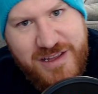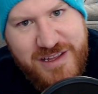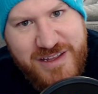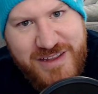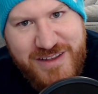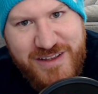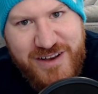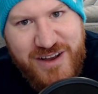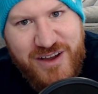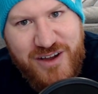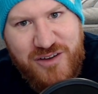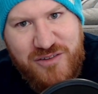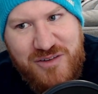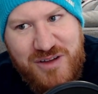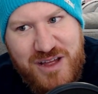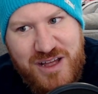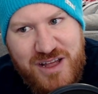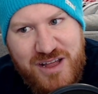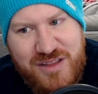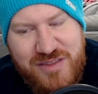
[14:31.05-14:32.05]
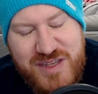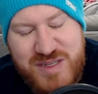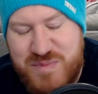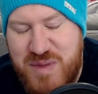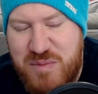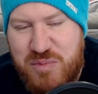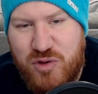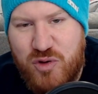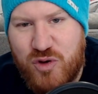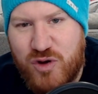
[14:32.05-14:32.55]
You know these
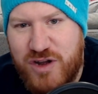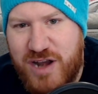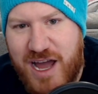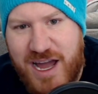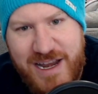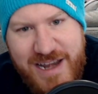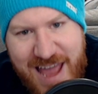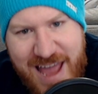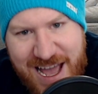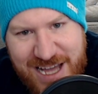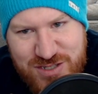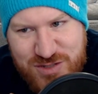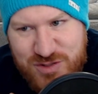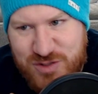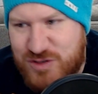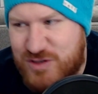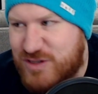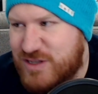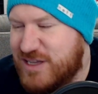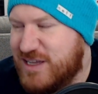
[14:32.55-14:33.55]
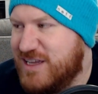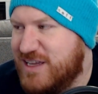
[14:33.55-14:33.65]
people who are not natural.